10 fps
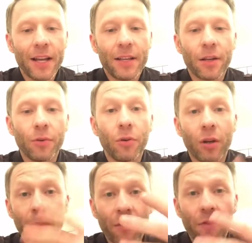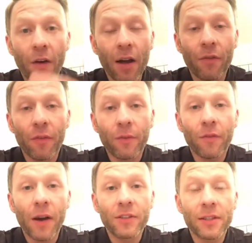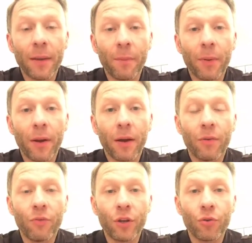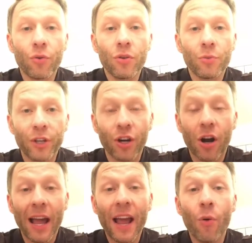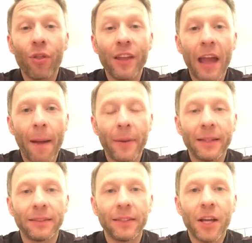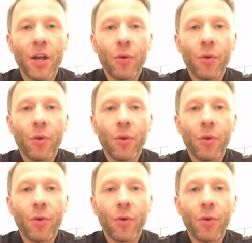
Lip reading: So we're talking about five-step rituals, which are healthy habits,